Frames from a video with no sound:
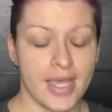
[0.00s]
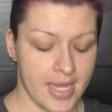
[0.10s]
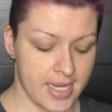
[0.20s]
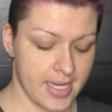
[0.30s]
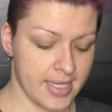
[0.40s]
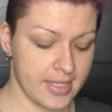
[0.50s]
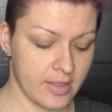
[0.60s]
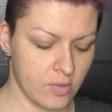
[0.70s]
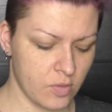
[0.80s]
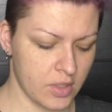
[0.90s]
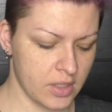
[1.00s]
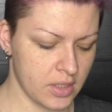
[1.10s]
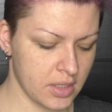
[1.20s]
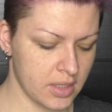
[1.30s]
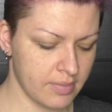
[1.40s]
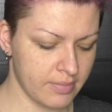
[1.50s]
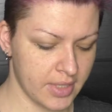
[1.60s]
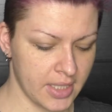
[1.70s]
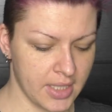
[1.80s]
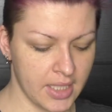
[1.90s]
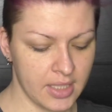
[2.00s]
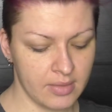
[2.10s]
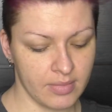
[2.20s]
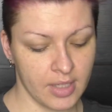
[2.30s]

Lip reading: and we're gonna begin